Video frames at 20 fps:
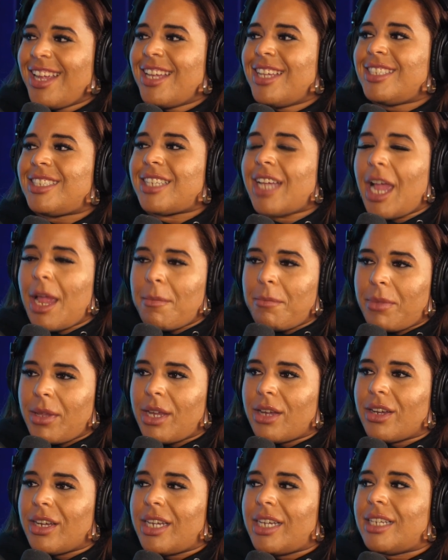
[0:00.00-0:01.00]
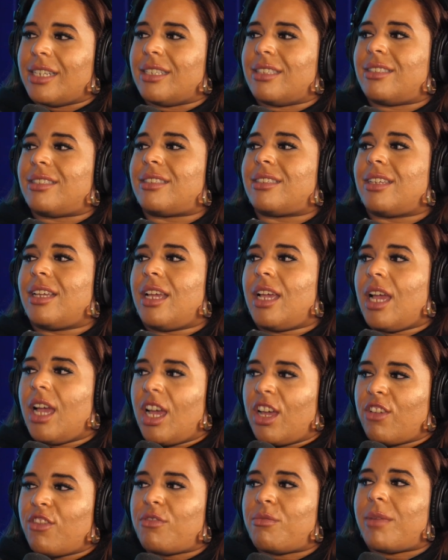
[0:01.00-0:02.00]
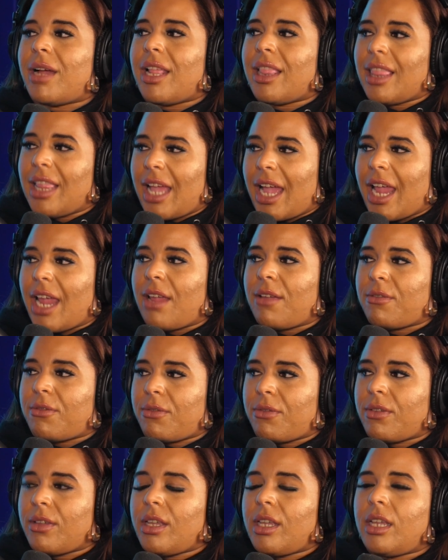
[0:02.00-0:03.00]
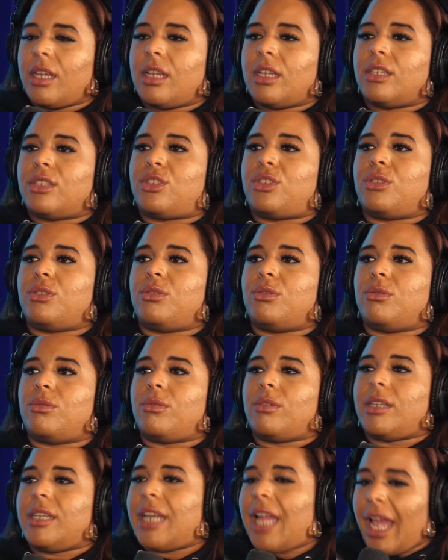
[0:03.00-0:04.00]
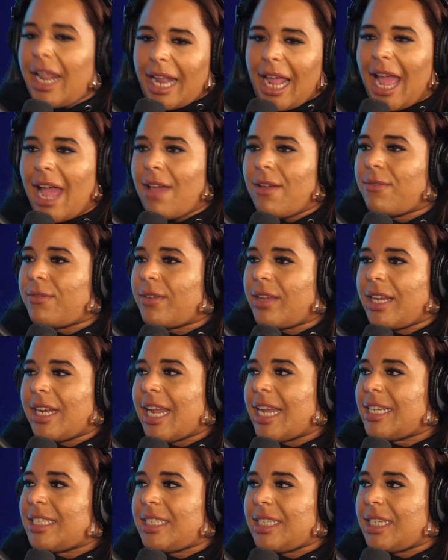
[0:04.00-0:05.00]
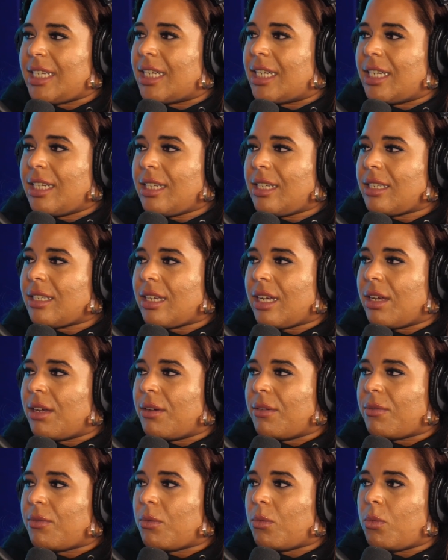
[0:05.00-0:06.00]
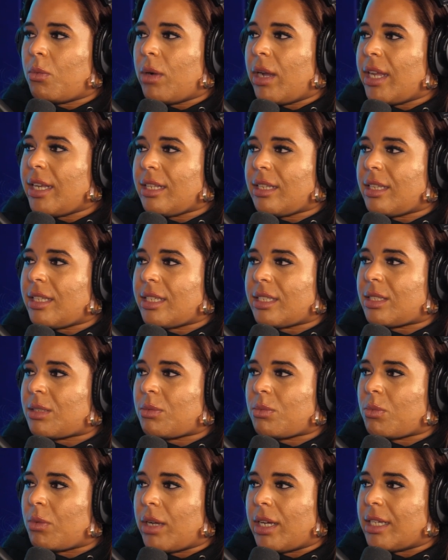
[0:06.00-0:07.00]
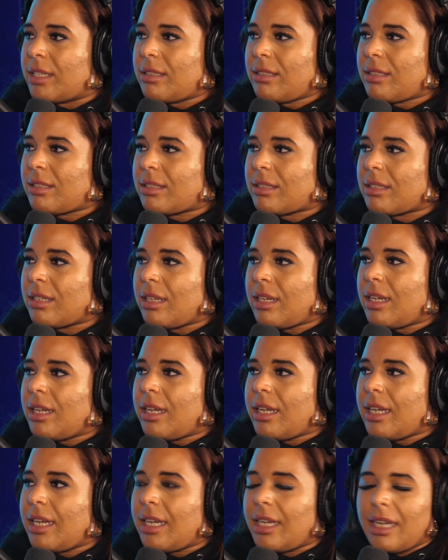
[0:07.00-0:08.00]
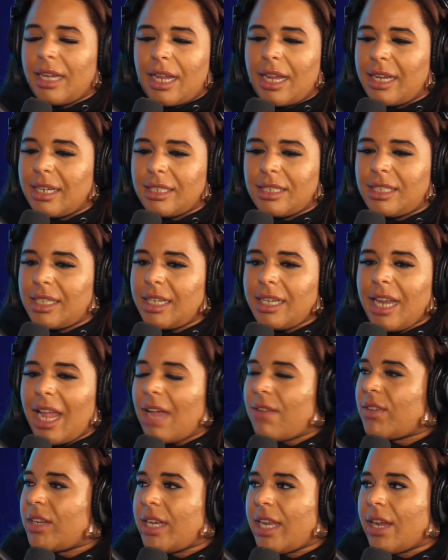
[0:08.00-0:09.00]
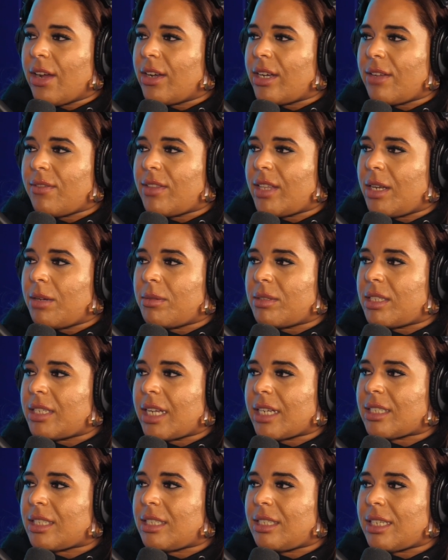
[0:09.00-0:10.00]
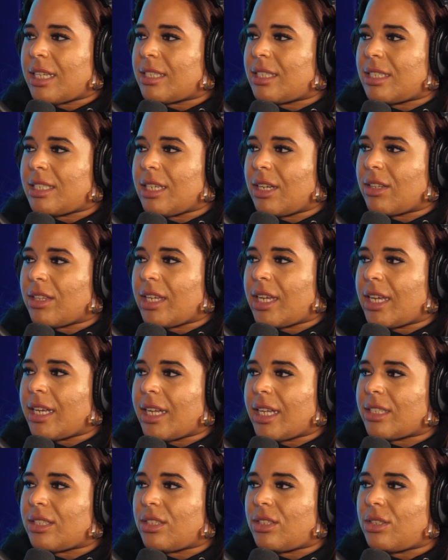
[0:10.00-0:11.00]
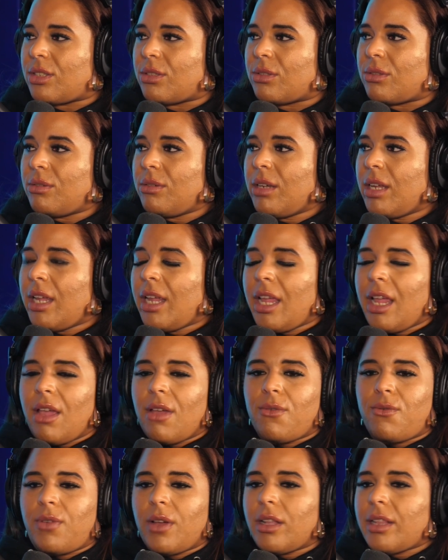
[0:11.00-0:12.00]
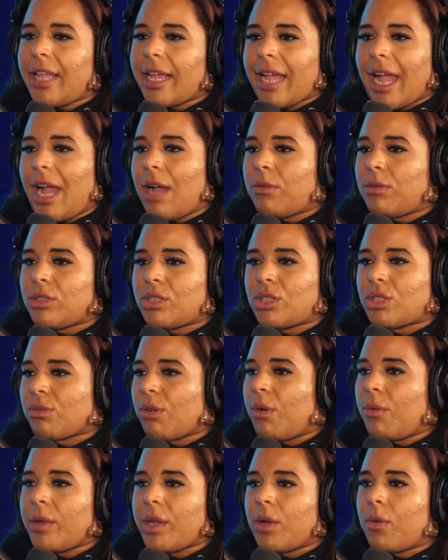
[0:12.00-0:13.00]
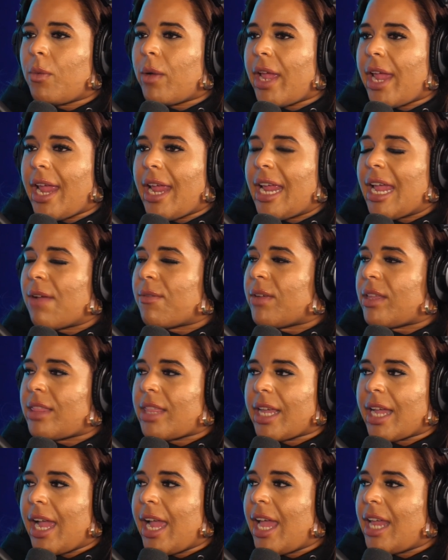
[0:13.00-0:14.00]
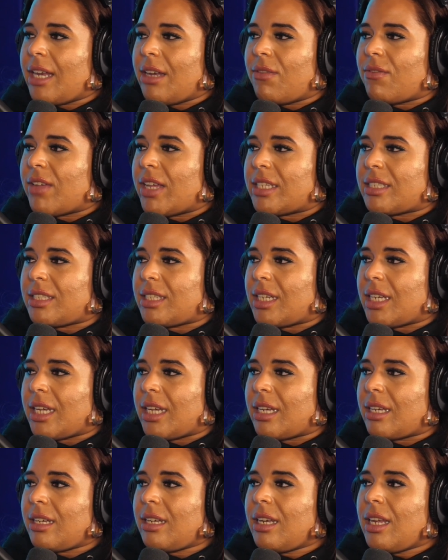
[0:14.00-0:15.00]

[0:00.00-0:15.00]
time periods of my life, to not have an idea of what this was, didn't have a narrative that it was necessarily connected to, felt like I was throwing away everything I had invested in.